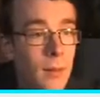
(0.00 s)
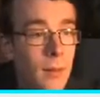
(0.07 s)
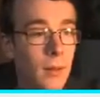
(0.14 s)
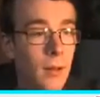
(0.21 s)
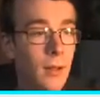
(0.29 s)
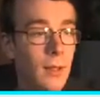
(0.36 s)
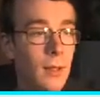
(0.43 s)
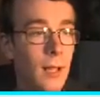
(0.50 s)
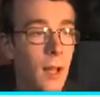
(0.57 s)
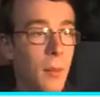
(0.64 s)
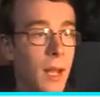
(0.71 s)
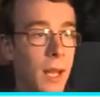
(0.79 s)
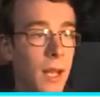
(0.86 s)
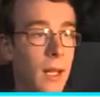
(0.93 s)
God
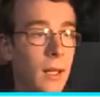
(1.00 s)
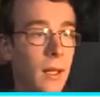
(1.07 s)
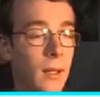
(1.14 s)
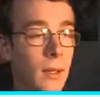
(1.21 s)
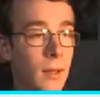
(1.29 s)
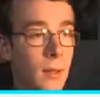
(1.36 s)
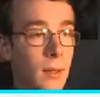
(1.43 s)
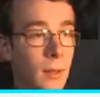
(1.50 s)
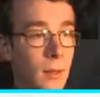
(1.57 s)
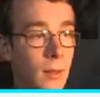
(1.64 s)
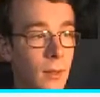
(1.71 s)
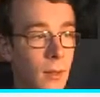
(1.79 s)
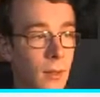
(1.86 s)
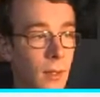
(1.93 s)
damn it.
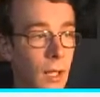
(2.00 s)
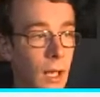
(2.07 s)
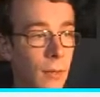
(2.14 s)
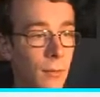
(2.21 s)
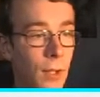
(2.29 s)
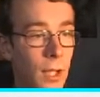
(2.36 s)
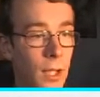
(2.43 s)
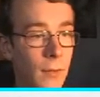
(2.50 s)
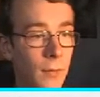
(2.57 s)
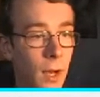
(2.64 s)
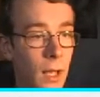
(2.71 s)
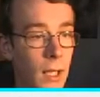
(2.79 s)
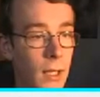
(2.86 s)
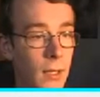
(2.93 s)
I really
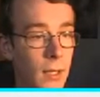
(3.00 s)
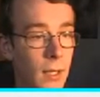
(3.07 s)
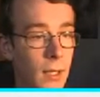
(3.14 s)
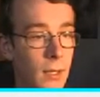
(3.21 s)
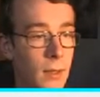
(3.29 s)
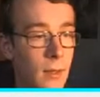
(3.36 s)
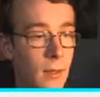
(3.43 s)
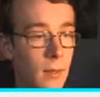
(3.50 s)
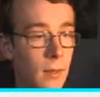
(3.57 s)
thought I had this.